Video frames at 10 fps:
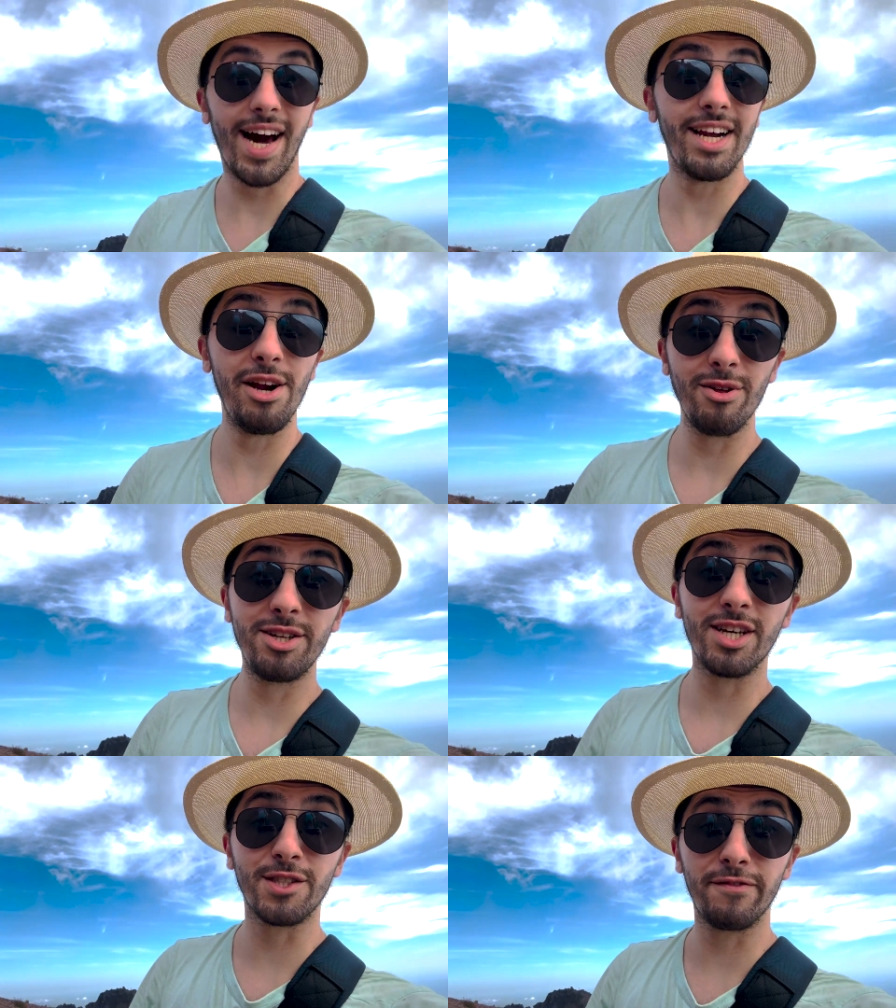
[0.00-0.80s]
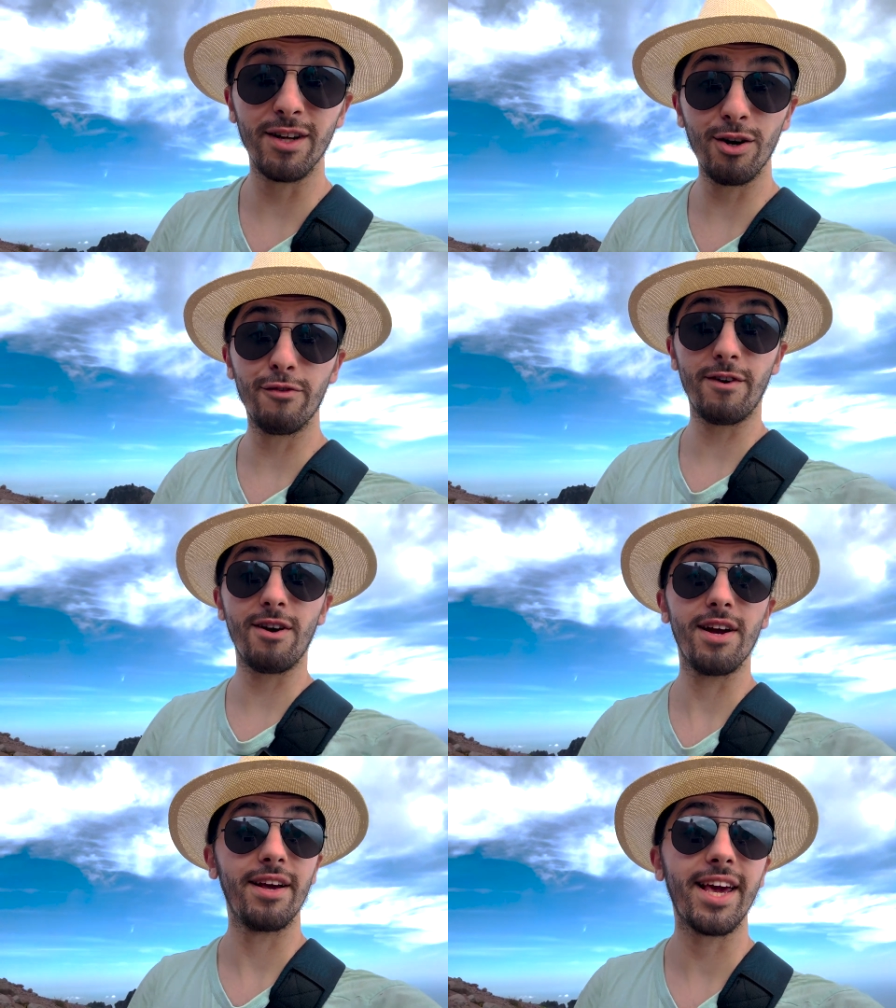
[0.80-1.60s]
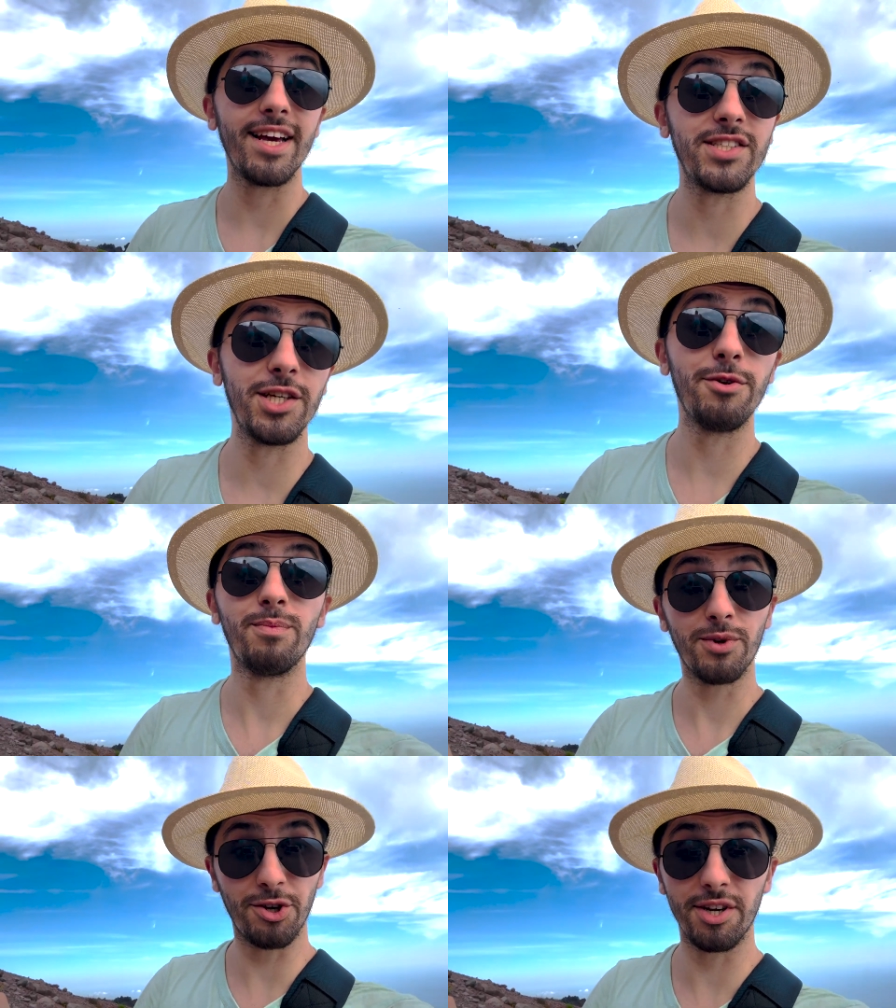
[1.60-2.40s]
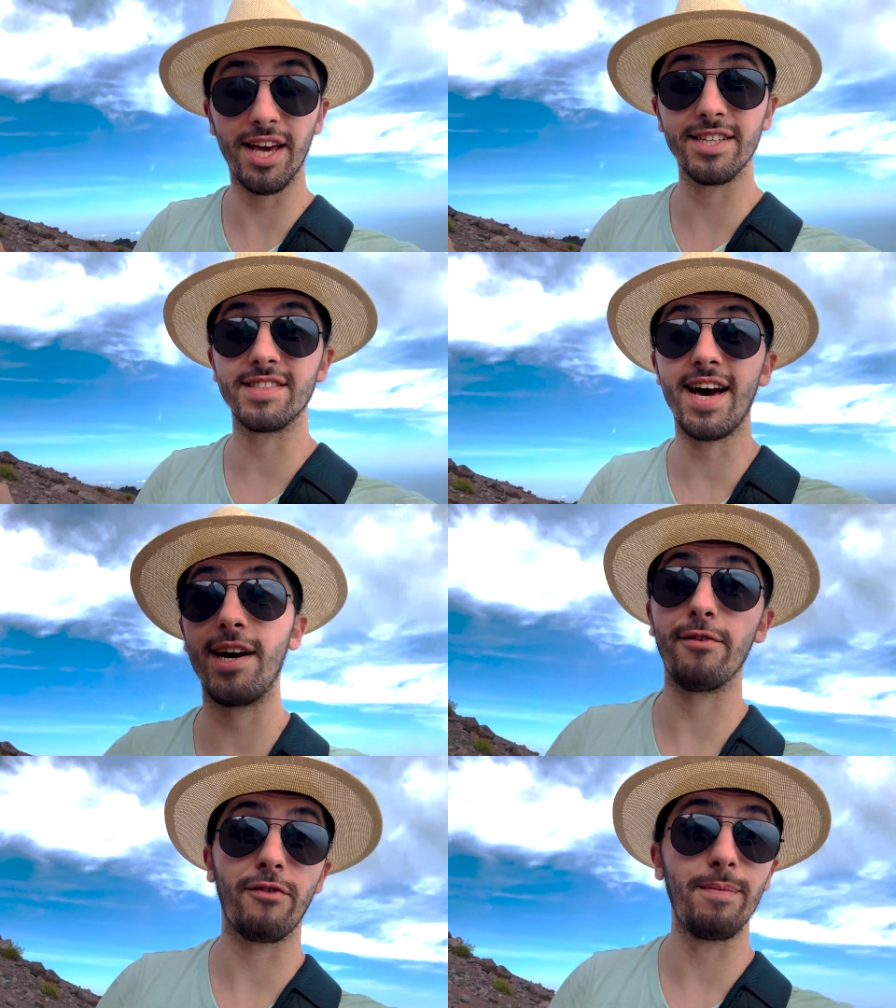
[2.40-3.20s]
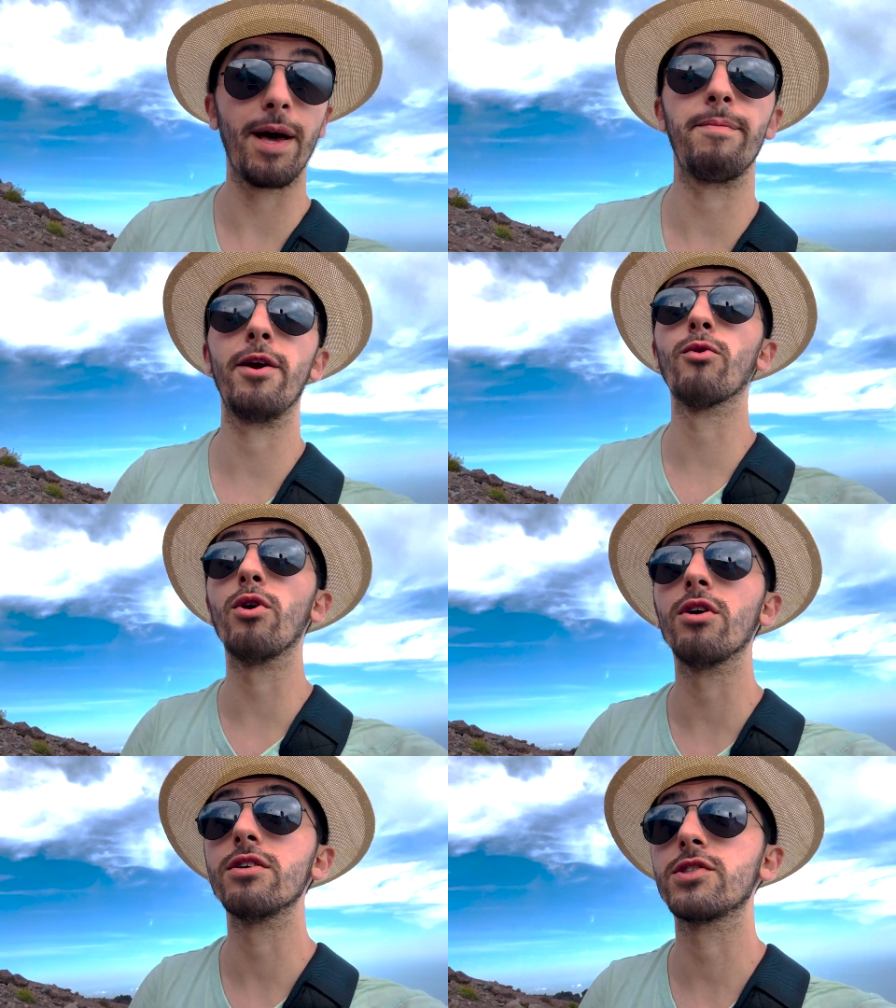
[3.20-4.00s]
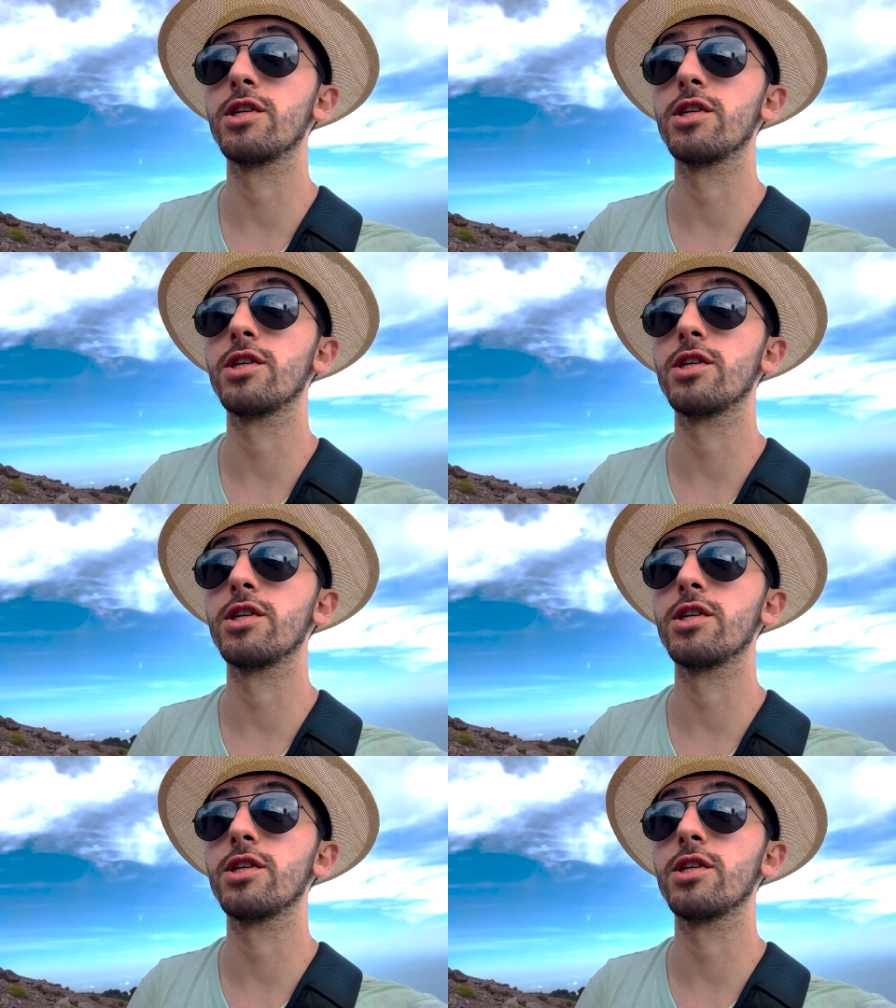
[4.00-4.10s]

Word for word: I nearly just fell over, in case you couldn't guess that from that B roll.